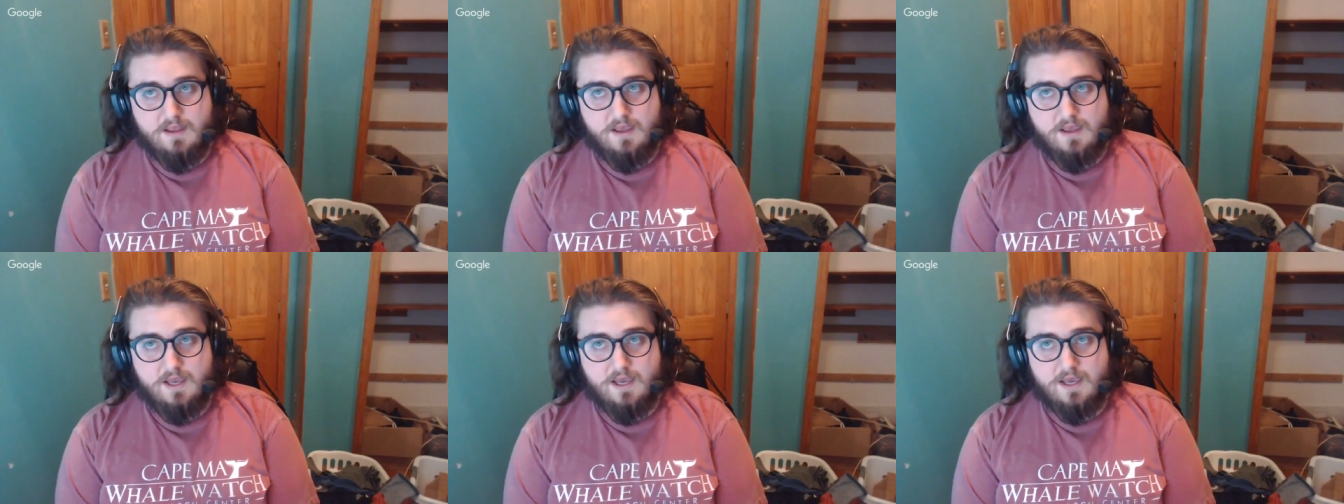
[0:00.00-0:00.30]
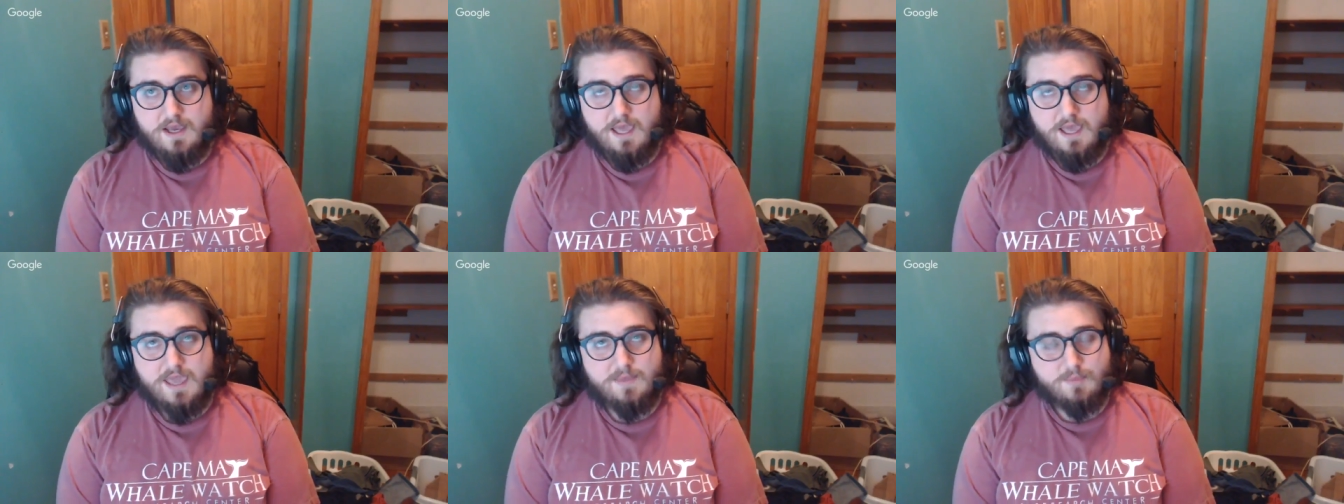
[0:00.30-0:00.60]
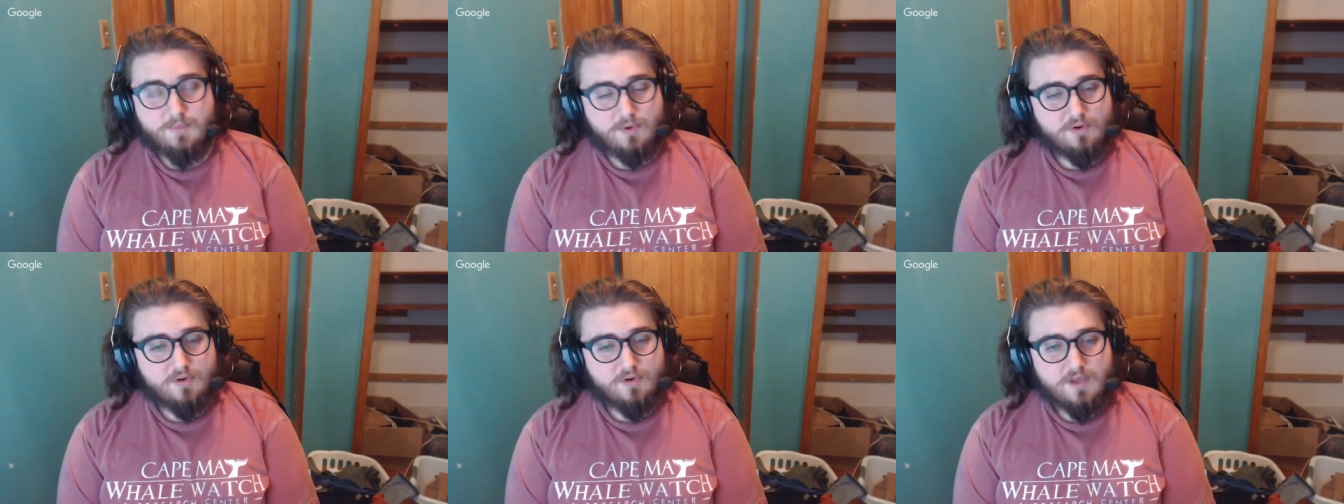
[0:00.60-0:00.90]
uh,
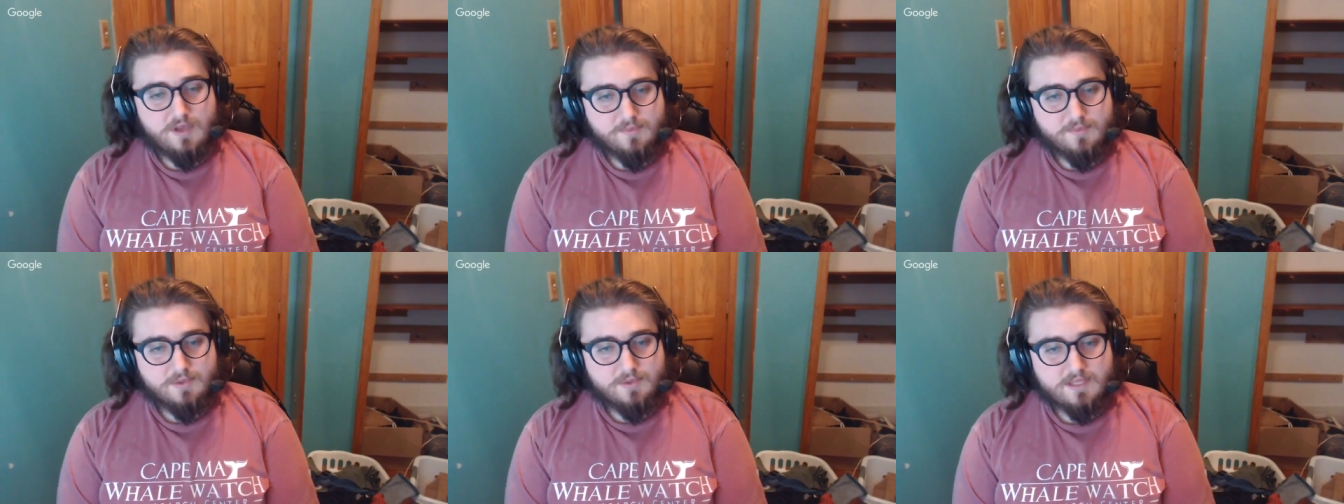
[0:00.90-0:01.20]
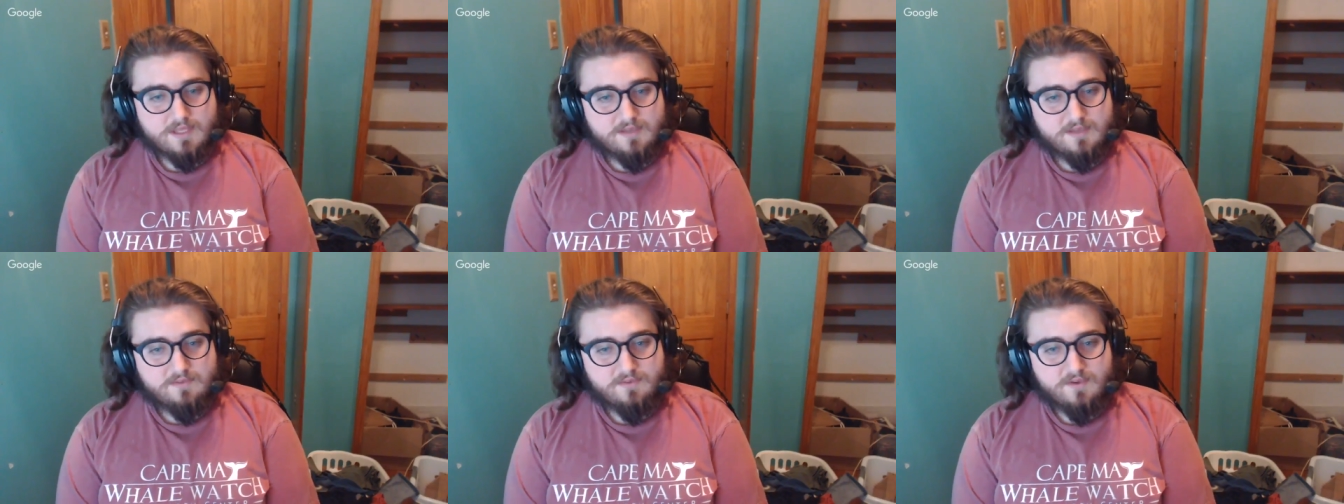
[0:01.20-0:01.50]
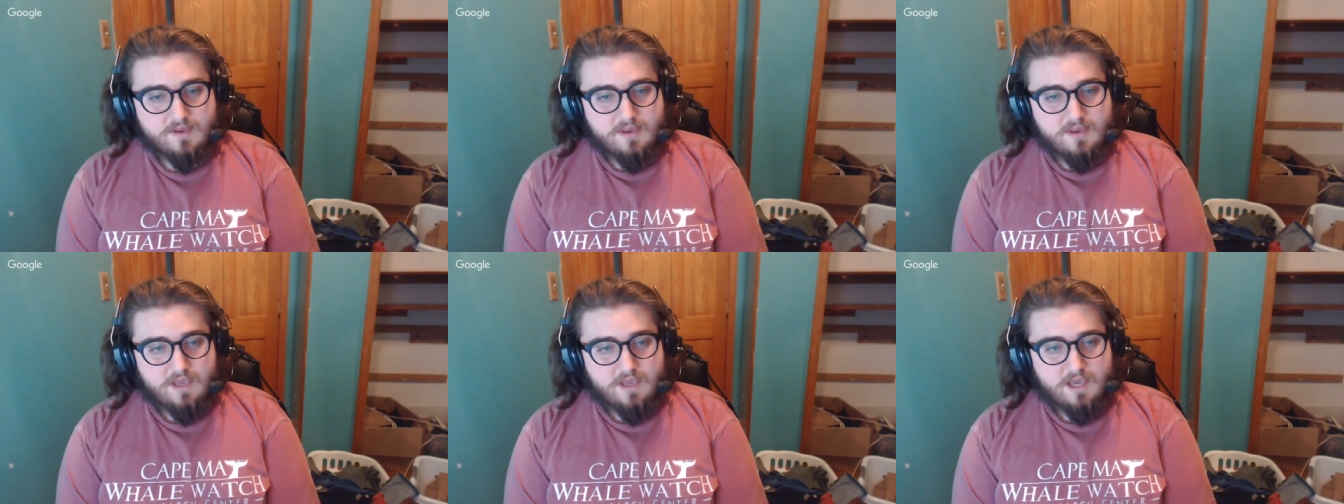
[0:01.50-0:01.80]
April, I believe,
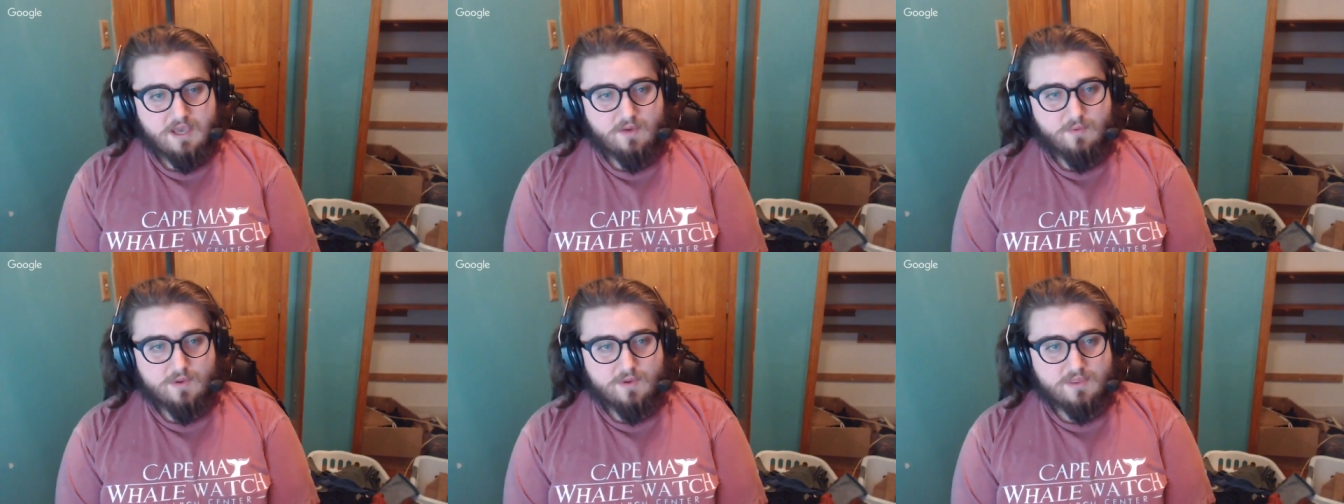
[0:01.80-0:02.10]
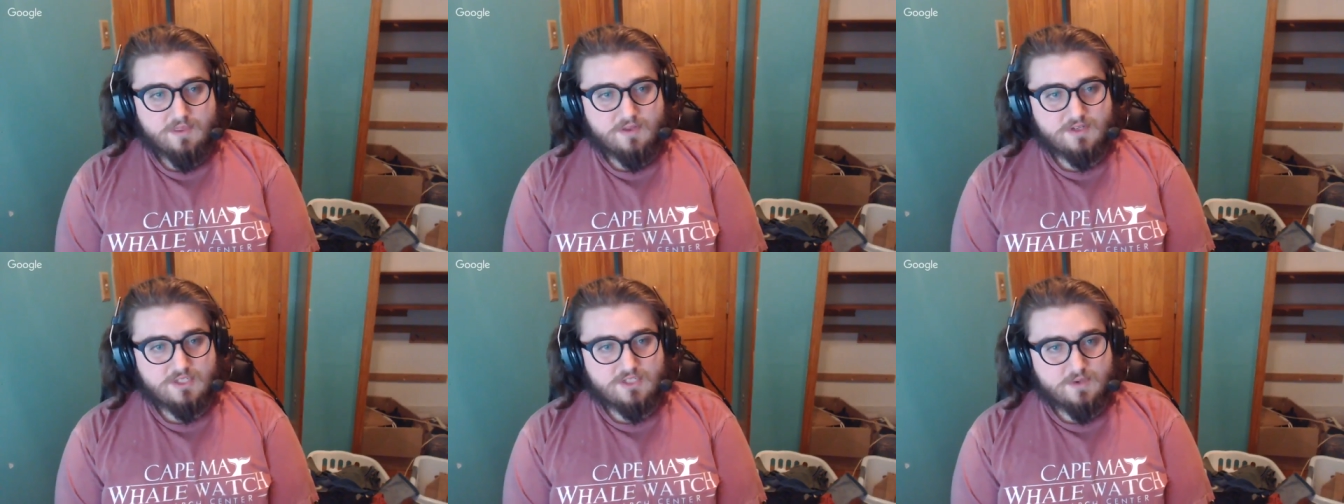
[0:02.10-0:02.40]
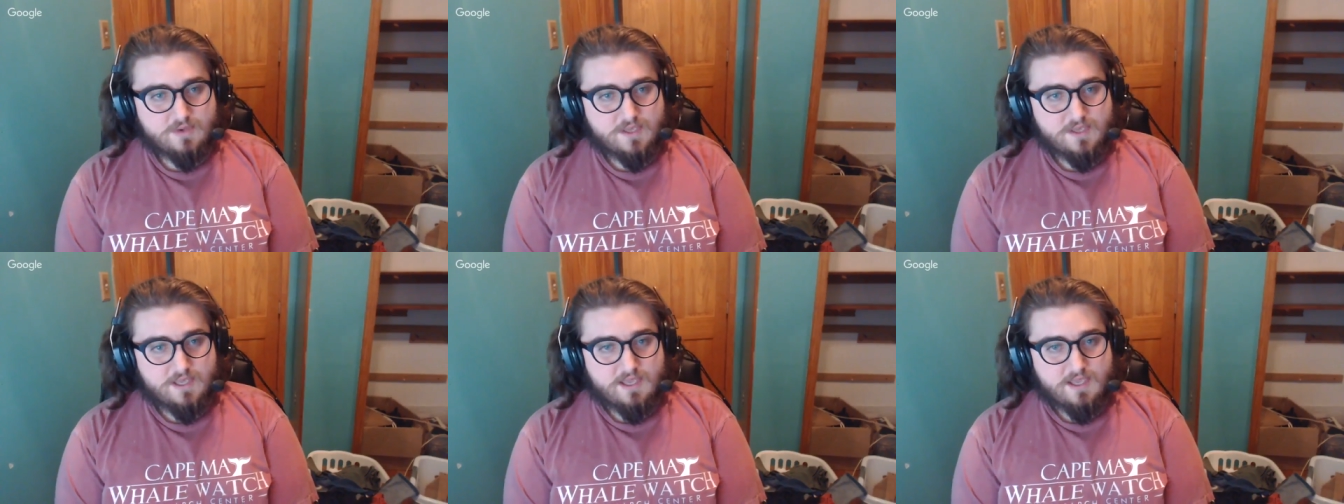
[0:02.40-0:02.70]
uh, where they're
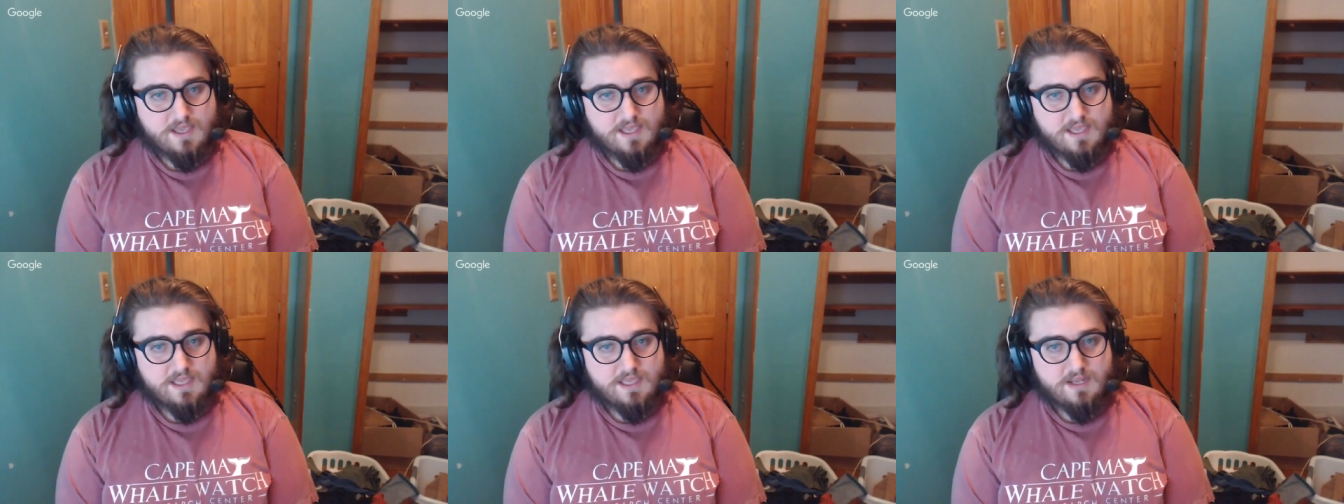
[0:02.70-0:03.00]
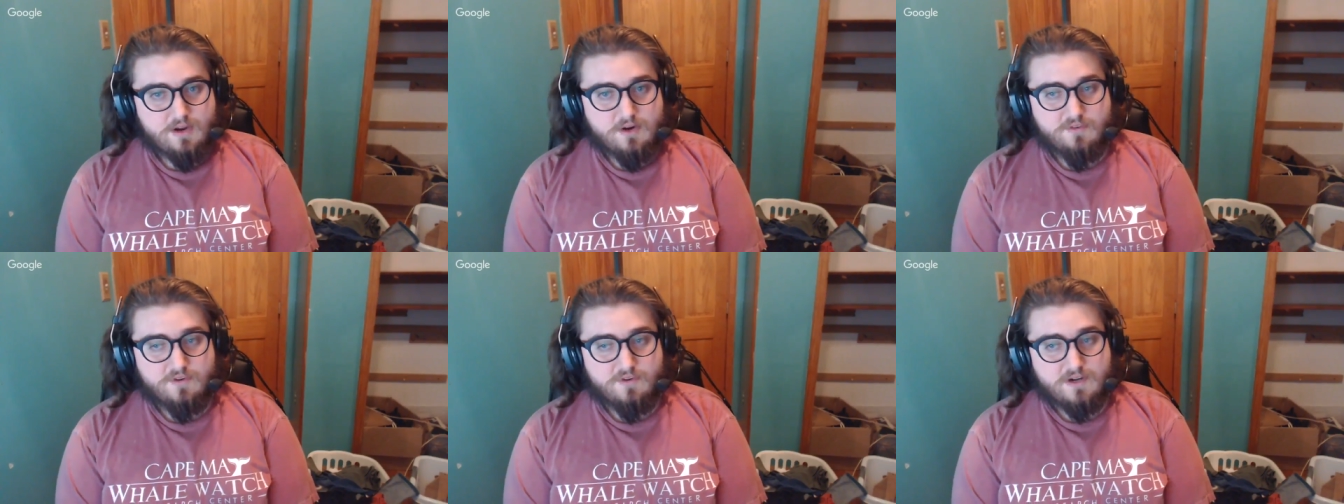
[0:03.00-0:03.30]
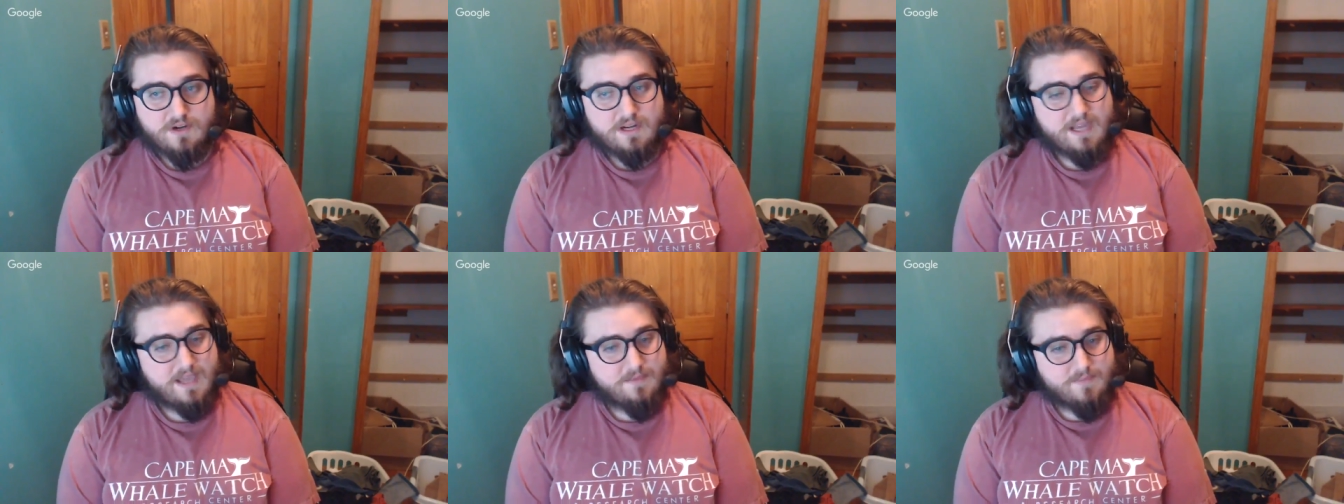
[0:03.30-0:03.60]
doing it over
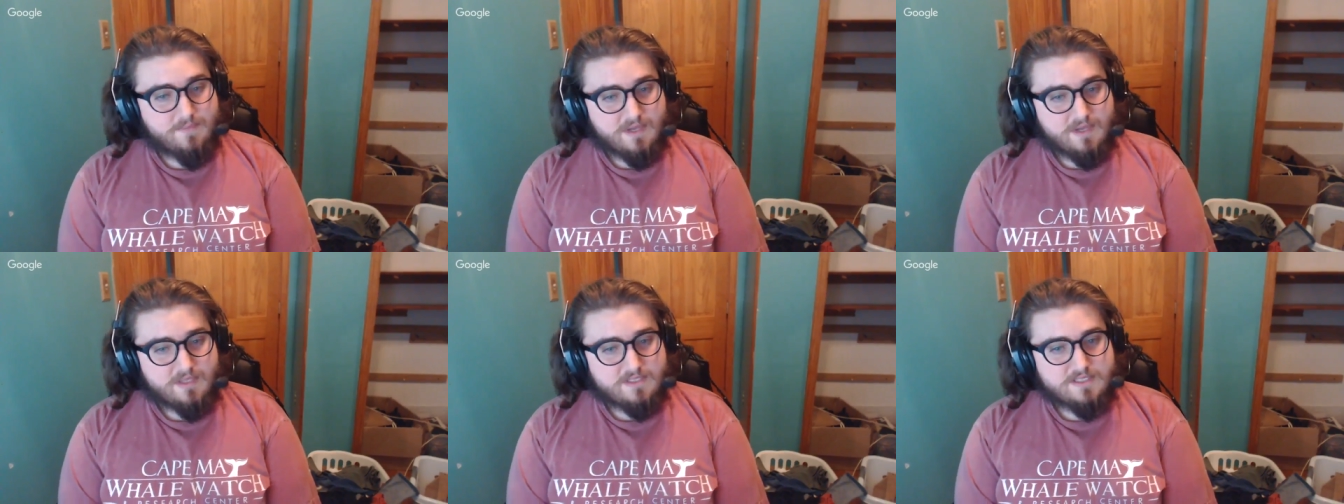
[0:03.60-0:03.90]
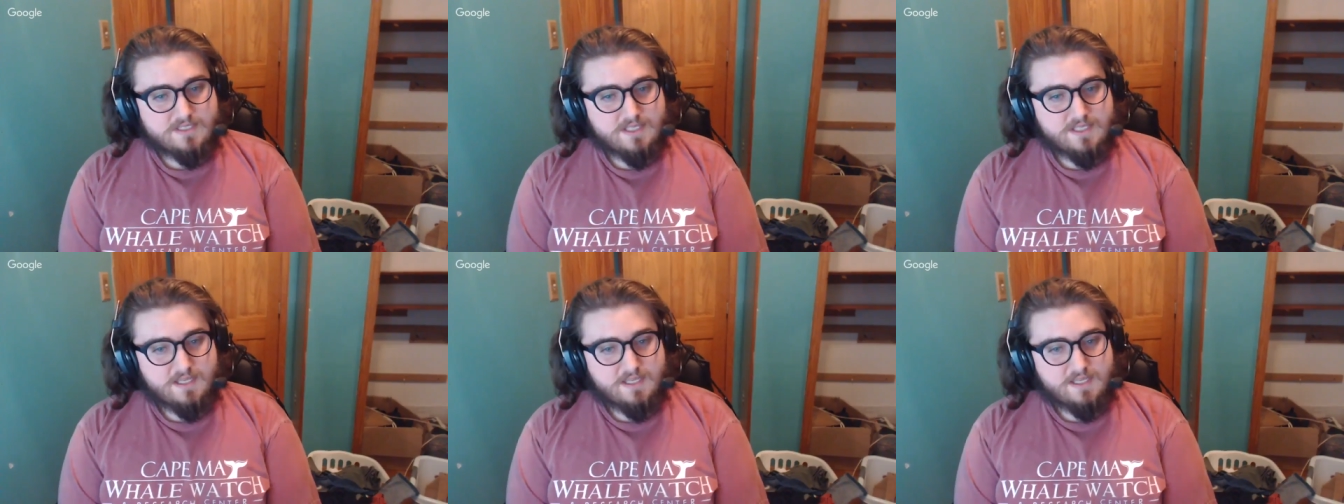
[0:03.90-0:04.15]
nine months,